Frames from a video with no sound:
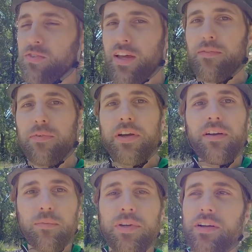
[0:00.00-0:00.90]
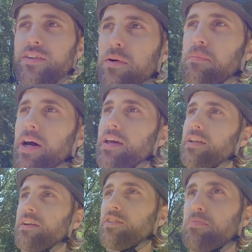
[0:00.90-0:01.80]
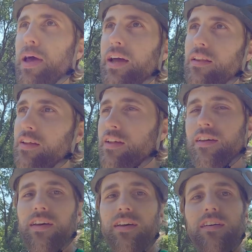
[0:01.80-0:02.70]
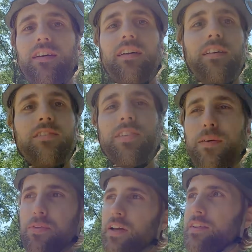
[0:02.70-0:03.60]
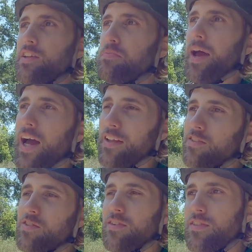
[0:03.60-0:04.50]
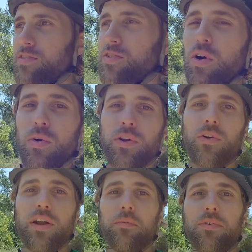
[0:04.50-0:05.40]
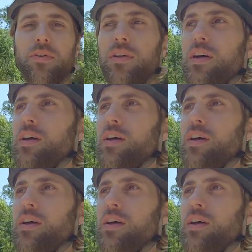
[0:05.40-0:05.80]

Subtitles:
feels like freedom when you're on your bike and you're just pedaling safely on these paths. So incredible.